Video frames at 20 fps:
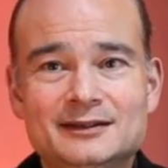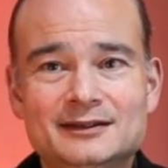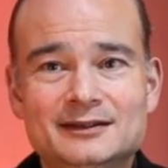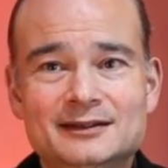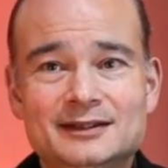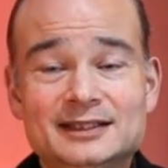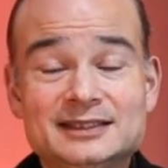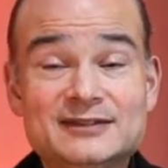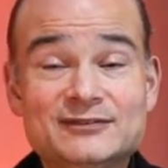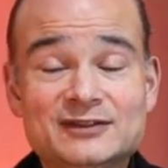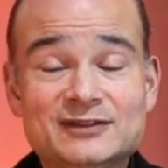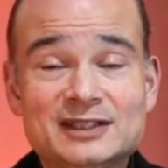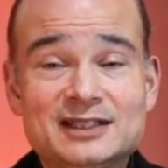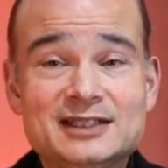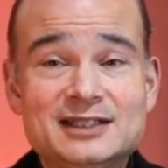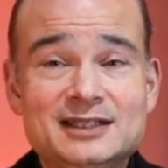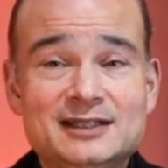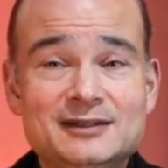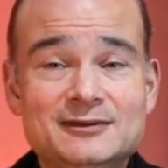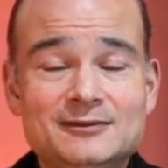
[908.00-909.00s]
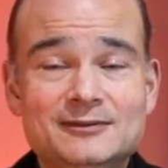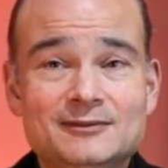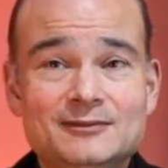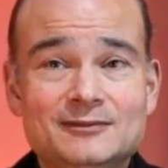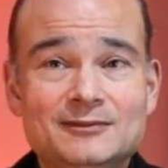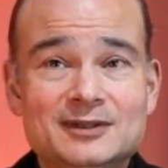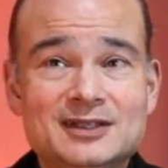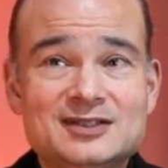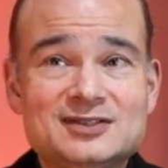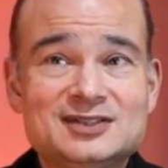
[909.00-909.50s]
I definitely
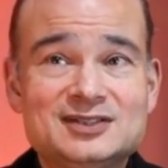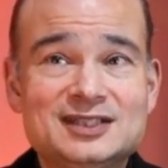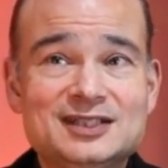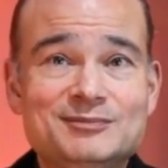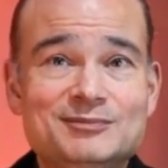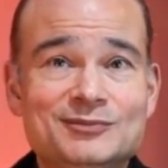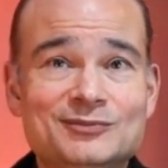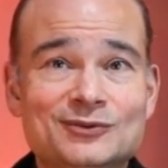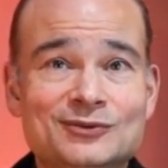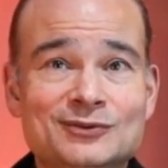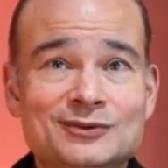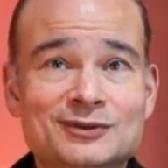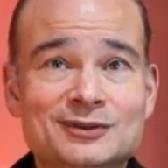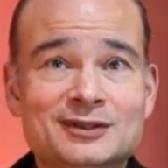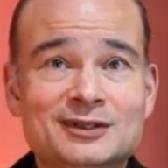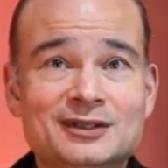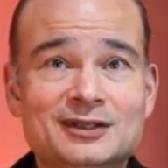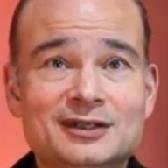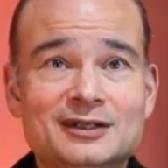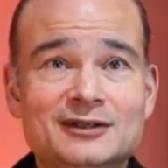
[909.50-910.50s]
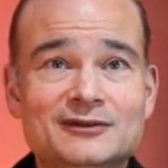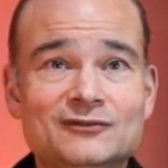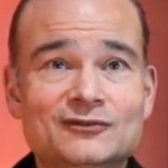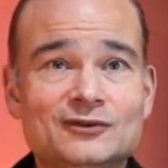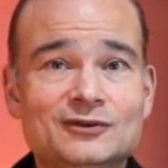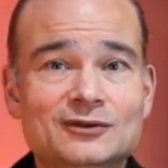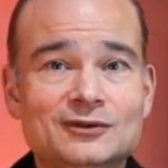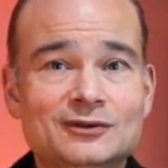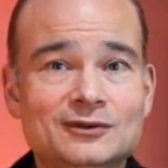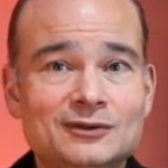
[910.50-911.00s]
want to see more of
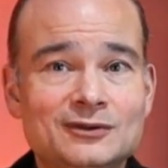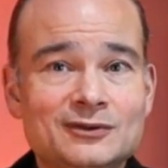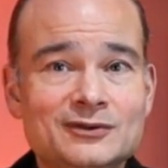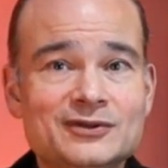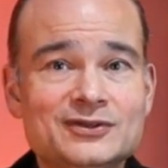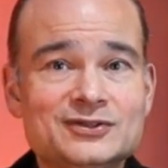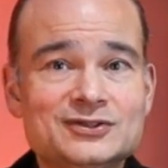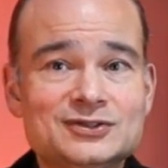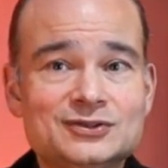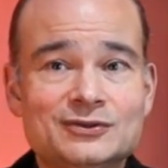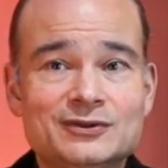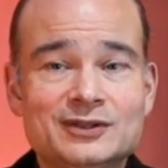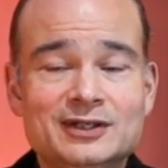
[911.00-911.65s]
all the story